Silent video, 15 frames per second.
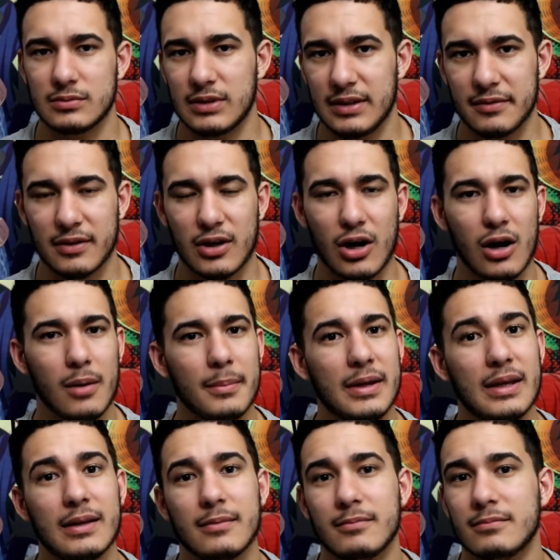leave a
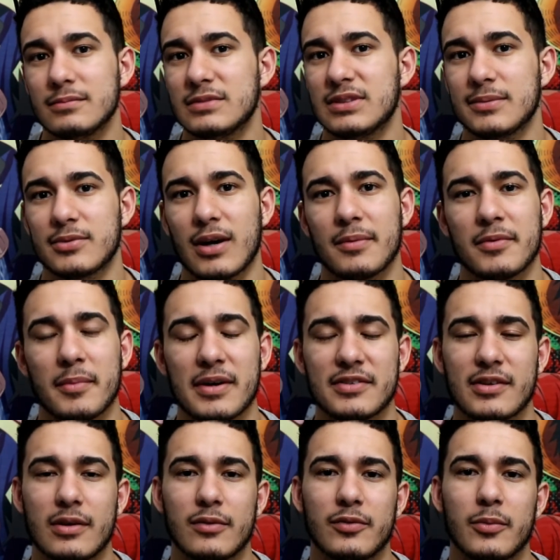comment, subscribe to my
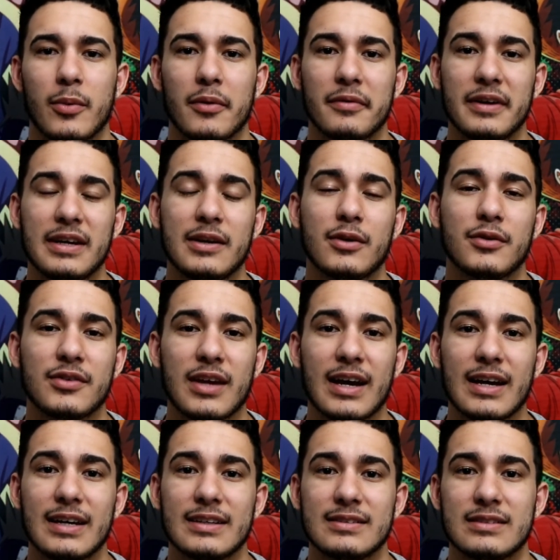channel for more videos,
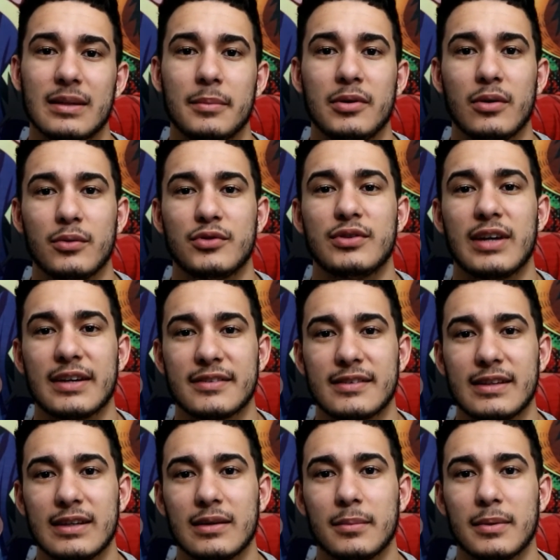guys. Let me know what you guys
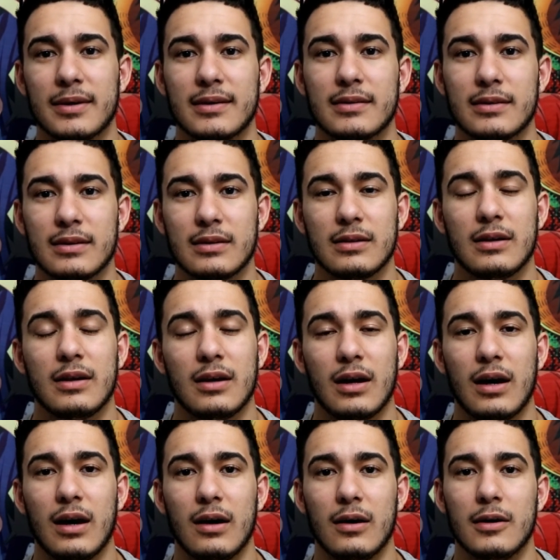think about
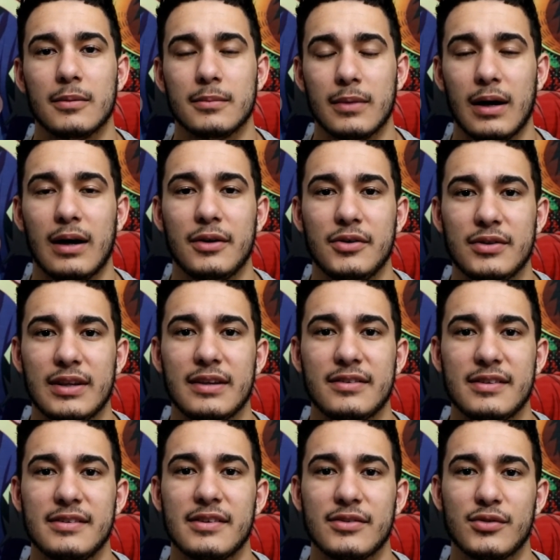how you think
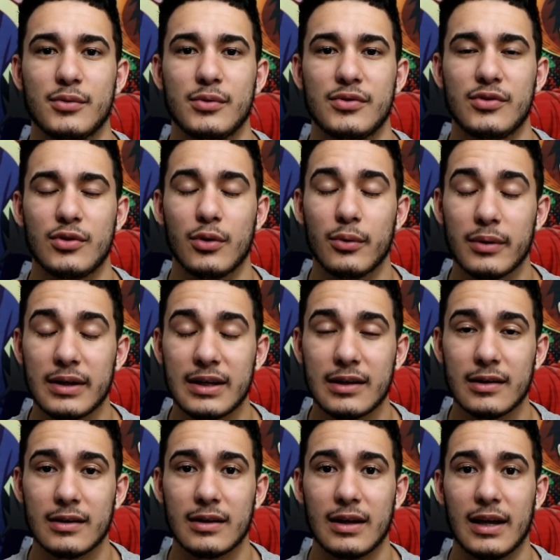season 2 is going
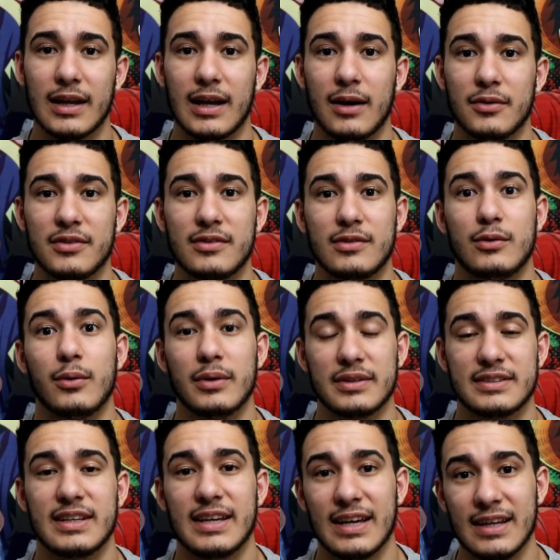and how it's going
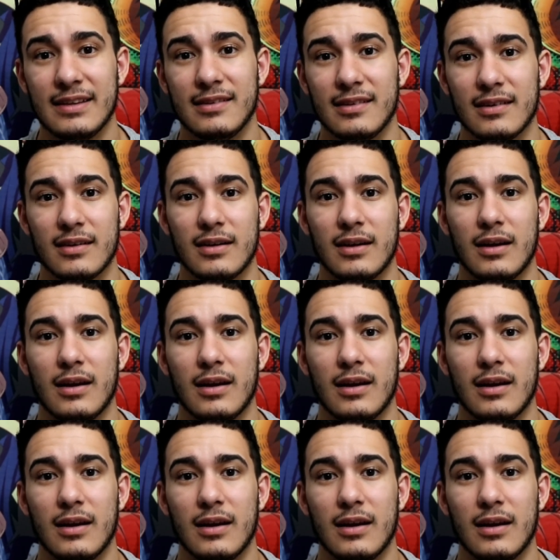to end.